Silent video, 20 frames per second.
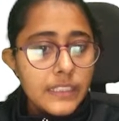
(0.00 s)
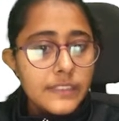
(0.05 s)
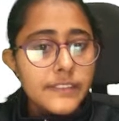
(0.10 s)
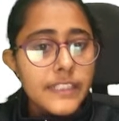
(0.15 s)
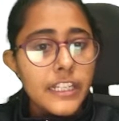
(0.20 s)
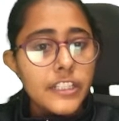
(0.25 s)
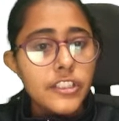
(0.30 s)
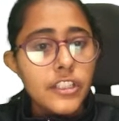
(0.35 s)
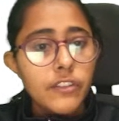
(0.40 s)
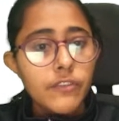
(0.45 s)

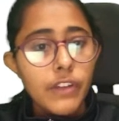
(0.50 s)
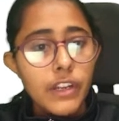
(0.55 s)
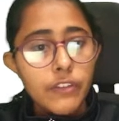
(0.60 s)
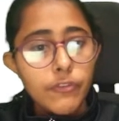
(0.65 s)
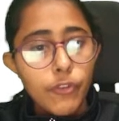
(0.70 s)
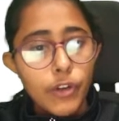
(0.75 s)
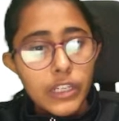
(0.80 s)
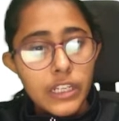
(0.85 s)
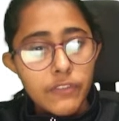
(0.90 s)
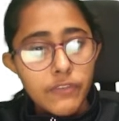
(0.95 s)
Section
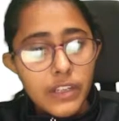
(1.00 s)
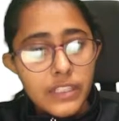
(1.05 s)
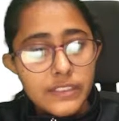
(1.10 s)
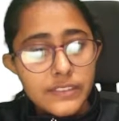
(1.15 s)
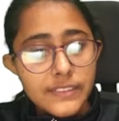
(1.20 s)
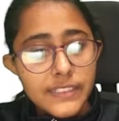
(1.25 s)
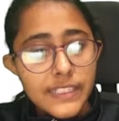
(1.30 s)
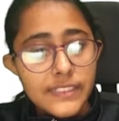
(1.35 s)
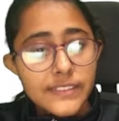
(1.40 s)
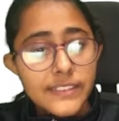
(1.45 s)
141
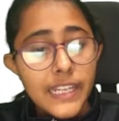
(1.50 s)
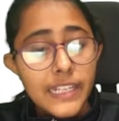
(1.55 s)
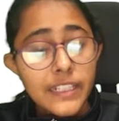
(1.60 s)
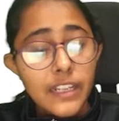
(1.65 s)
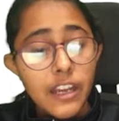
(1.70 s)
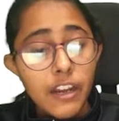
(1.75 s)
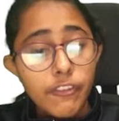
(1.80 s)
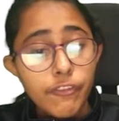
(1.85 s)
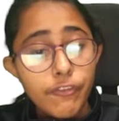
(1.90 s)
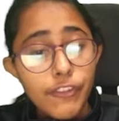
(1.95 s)
says that
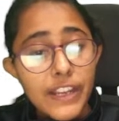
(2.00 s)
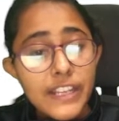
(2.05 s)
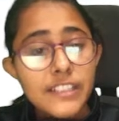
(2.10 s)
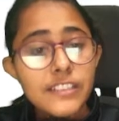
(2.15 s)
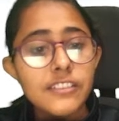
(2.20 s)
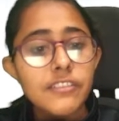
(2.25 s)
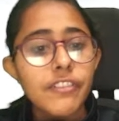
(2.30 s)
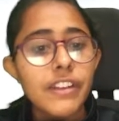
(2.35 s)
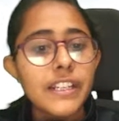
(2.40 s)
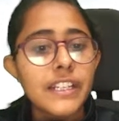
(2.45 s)

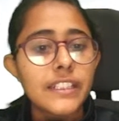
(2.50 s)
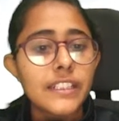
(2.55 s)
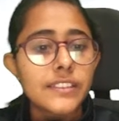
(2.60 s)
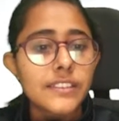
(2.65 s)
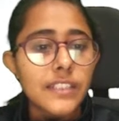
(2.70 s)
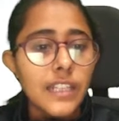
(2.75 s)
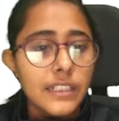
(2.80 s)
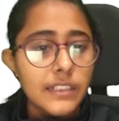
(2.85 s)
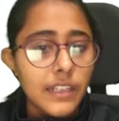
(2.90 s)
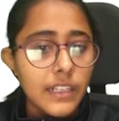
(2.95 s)
offense when it is
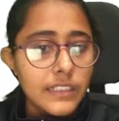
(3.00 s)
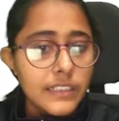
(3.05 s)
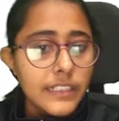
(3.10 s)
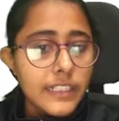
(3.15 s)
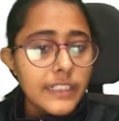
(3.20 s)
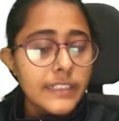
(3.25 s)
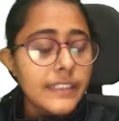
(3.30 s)
conducted,